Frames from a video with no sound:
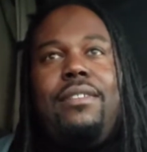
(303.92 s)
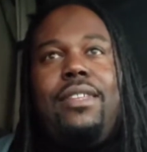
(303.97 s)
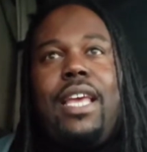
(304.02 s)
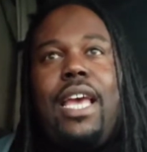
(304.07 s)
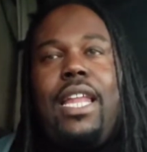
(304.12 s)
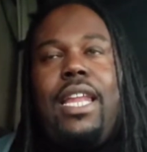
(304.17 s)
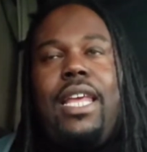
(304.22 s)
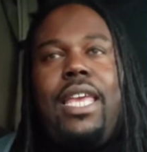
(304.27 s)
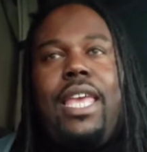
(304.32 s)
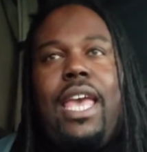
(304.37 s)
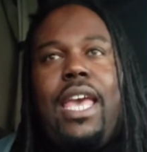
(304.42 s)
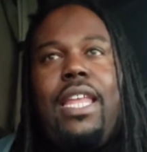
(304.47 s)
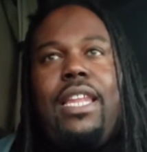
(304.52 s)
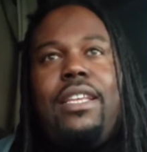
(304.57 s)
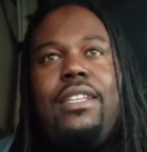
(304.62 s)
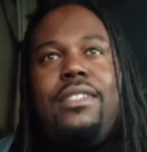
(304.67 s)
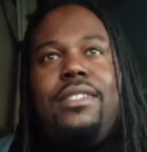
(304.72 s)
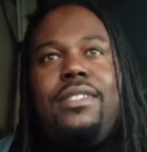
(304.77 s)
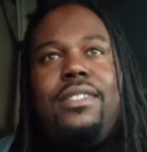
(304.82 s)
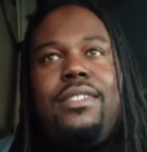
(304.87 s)

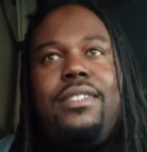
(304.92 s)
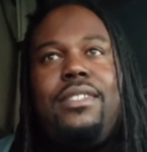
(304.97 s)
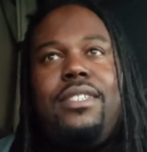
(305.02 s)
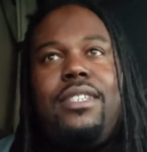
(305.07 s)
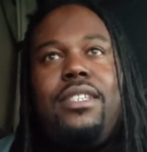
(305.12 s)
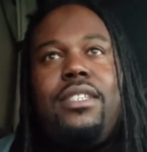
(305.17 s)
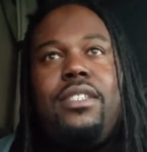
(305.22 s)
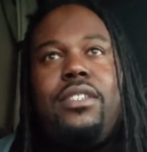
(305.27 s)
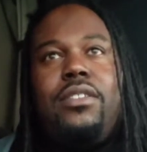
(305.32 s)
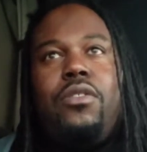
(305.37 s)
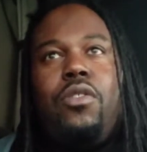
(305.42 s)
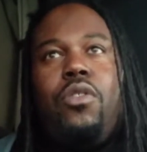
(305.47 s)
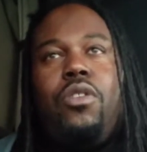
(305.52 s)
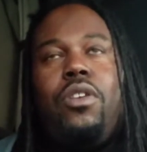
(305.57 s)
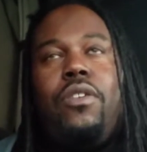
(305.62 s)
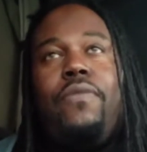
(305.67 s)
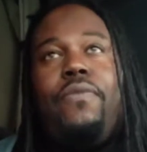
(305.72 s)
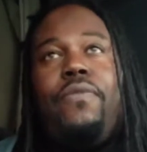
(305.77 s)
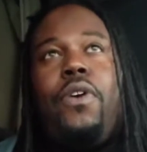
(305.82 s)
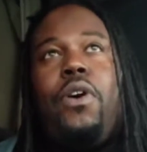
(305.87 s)
dedicated to just or
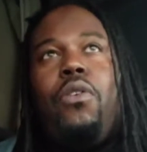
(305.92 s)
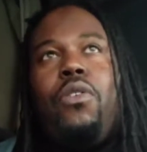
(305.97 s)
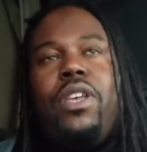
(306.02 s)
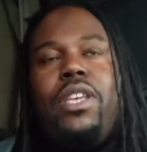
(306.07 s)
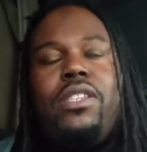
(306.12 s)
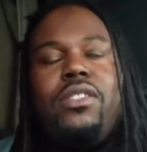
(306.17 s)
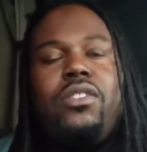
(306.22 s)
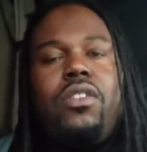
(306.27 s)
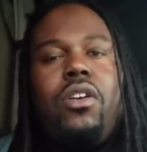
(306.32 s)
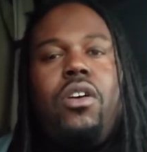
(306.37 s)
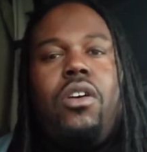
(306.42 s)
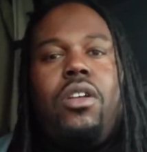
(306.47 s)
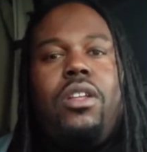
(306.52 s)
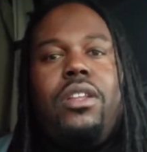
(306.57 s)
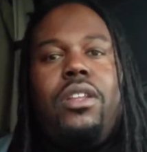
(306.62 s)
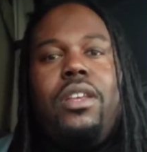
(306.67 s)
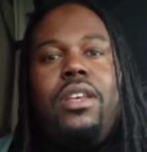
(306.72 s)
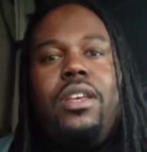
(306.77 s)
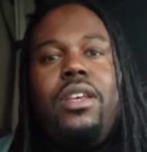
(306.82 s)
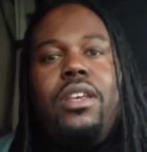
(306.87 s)
focused
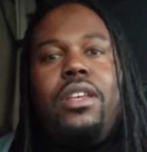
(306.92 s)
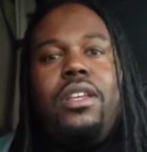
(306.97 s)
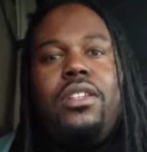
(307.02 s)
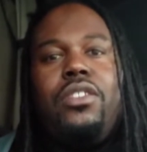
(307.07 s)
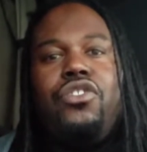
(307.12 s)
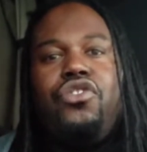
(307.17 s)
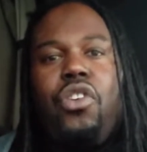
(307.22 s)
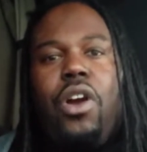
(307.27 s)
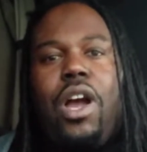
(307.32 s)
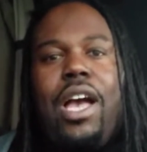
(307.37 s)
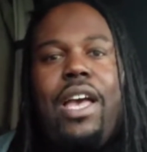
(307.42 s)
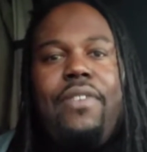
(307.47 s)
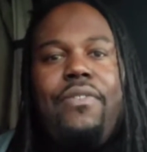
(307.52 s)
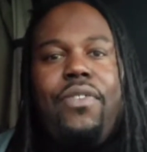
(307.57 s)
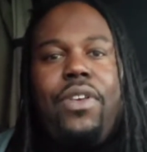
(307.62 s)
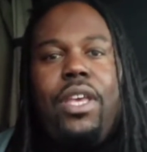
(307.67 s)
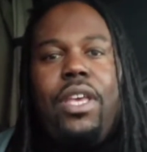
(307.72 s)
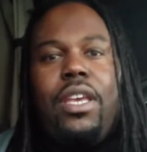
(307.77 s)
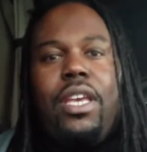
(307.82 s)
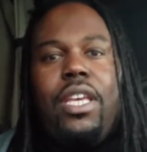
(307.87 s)
on
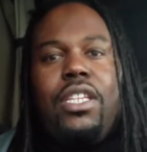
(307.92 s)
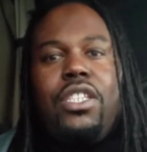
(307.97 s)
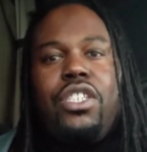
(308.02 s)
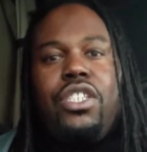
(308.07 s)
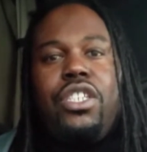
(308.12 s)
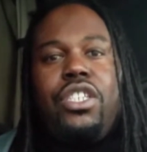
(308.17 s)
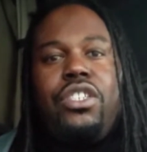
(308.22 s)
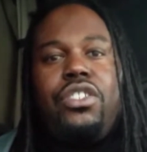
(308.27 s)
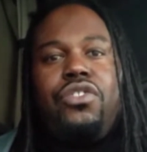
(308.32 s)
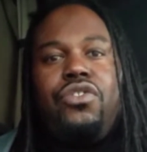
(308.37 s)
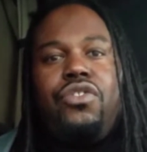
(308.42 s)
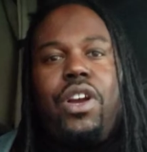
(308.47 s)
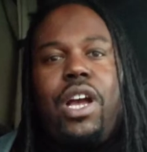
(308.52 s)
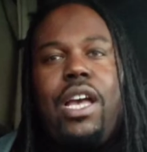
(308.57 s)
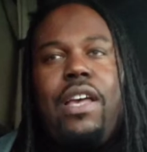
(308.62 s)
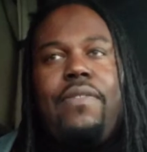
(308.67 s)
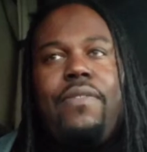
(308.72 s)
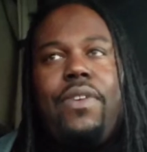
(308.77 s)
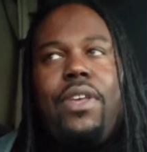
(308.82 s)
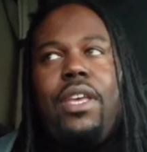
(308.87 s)
driving and just
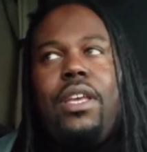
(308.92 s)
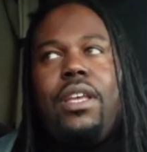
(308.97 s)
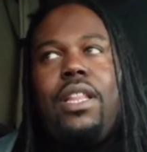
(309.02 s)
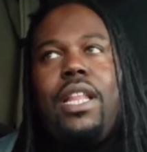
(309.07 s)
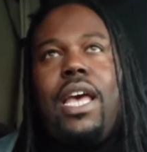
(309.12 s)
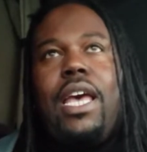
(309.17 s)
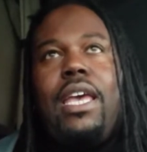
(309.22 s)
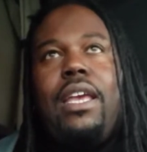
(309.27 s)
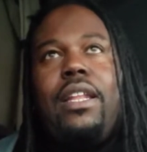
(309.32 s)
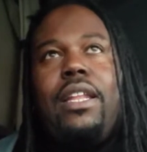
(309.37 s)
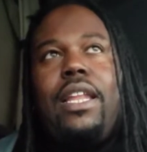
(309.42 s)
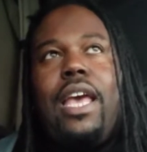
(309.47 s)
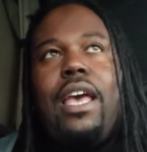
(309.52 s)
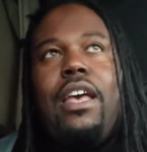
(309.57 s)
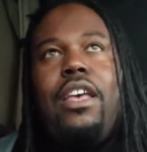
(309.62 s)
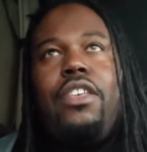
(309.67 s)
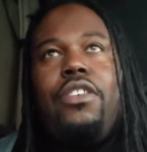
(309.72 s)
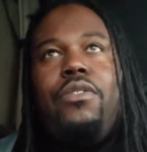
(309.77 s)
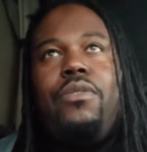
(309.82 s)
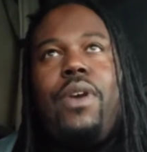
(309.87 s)
driving. Like
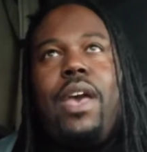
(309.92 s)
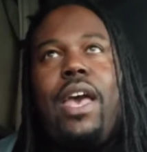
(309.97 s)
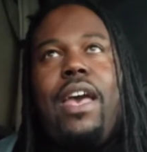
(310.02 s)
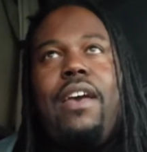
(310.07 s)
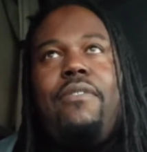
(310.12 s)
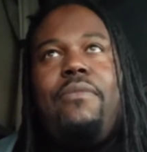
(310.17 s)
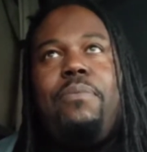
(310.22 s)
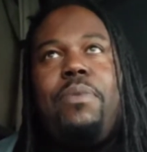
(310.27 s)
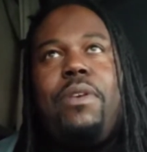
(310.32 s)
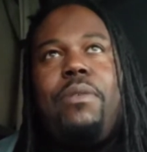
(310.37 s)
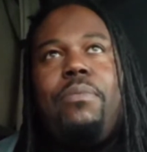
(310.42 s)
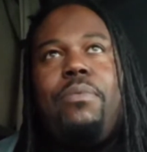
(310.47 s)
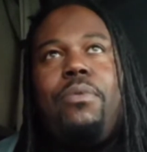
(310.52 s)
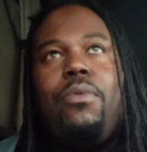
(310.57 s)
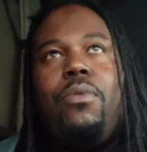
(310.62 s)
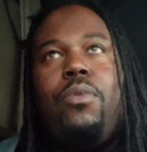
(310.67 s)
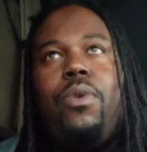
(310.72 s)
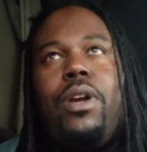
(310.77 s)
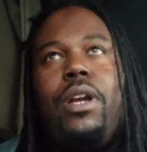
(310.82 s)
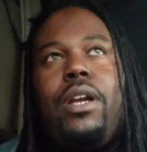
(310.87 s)
now you have people
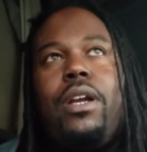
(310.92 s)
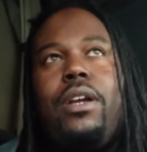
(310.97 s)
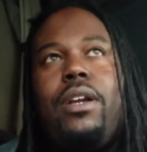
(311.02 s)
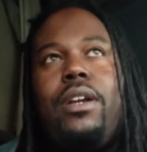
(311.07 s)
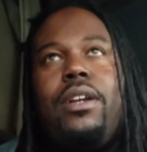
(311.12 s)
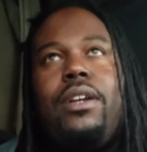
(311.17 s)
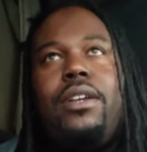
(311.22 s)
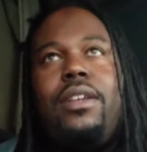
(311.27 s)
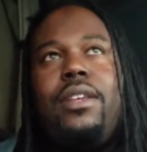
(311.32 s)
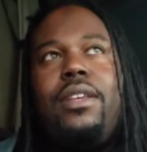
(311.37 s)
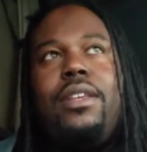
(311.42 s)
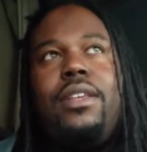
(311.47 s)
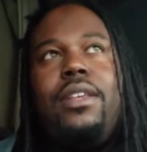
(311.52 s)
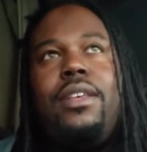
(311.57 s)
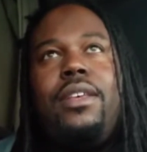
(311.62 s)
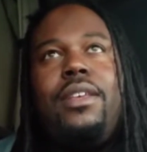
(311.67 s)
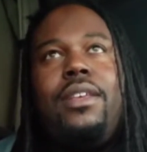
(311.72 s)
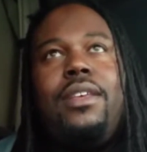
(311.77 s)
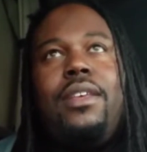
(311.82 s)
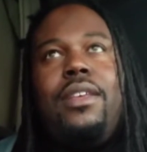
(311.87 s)
where,
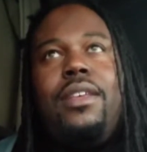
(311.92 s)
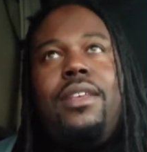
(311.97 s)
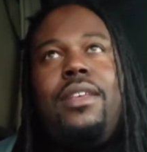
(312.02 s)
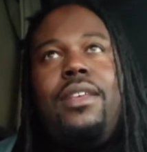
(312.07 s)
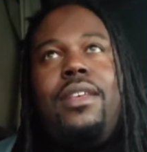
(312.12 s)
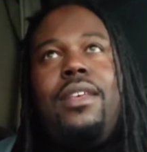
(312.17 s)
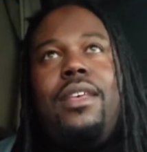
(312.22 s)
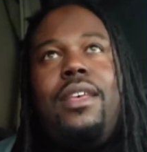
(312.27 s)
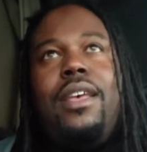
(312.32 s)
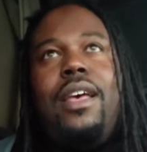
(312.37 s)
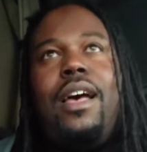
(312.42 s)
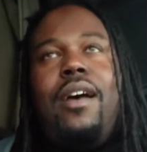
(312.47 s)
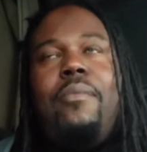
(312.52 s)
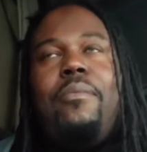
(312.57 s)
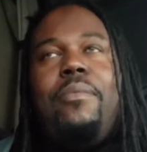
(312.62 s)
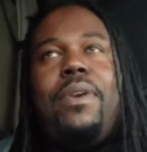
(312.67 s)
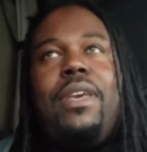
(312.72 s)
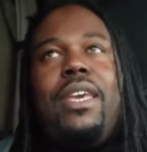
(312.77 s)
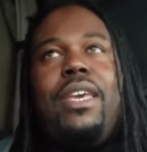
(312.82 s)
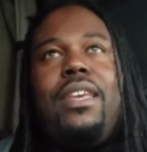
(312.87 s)
I
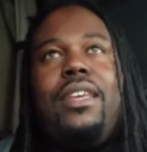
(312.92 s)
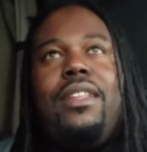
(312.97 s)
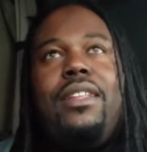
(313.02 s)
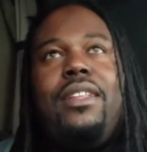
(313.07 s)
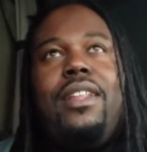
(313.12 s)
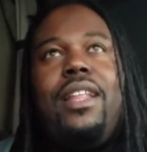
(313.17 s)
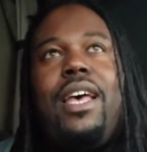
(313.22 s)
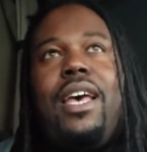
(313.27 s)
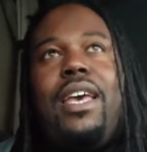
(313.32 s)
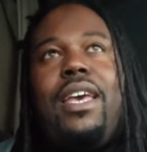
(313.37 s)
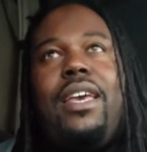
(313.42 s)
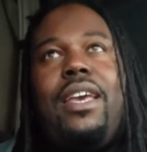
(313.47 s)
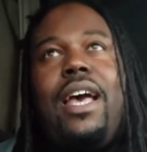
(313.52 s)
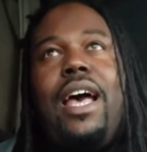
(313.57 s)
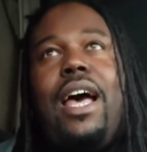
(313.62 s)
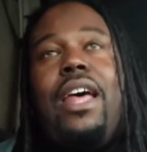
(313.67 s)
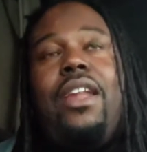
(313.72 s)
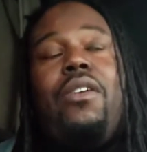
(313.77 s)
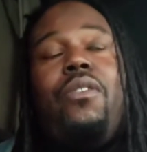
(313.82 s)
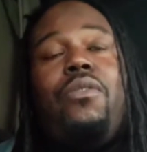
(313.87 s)
mean, like
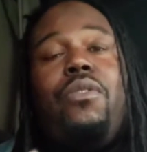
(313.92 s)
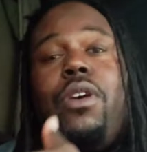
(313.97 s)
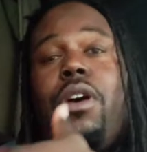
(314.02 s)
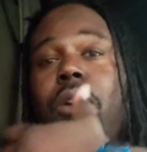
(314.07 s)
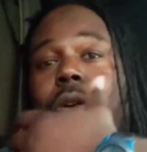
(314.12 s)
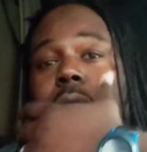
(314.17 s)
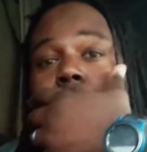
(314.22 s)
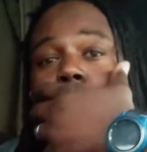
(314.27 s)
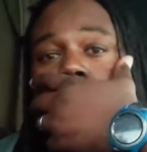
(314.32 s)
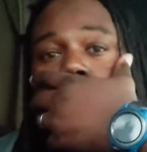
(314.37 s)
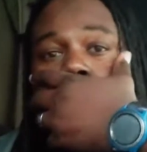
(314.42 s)
I don't know.